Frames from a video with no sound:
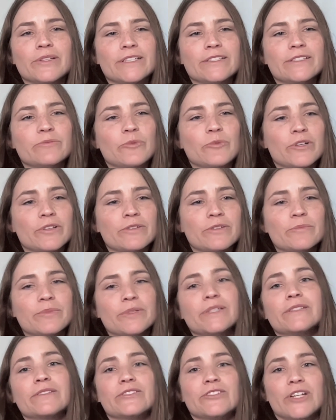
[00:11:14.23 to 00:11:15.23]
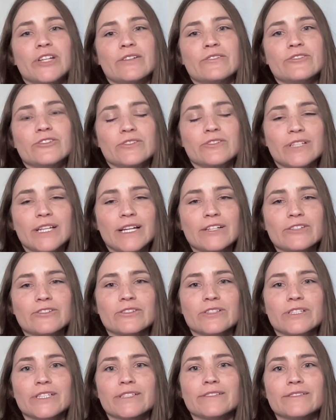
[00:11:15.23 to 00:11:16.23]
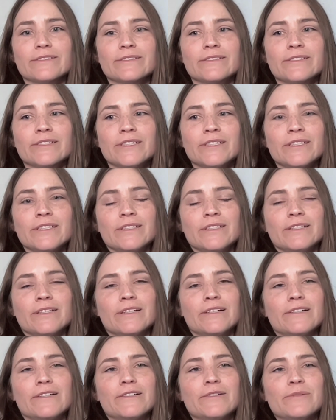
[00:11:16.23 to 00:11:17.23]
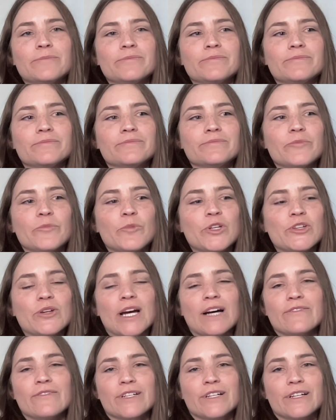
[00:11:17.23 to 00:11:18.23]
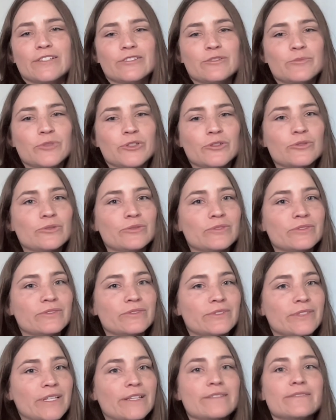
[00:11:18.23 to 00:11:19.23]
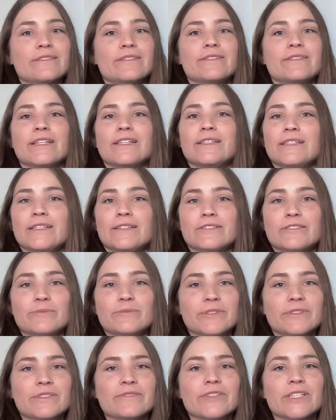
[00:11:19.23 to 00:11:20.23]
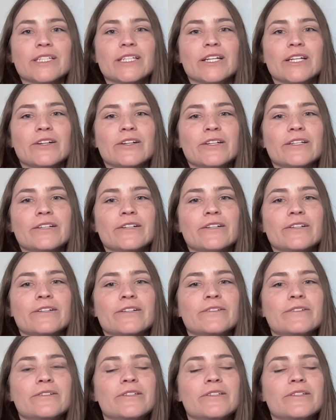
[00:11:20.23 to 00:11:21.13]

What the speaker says: That's one of the biggest challenges actually, is um, when you have a customer who says that they need a specific carrier,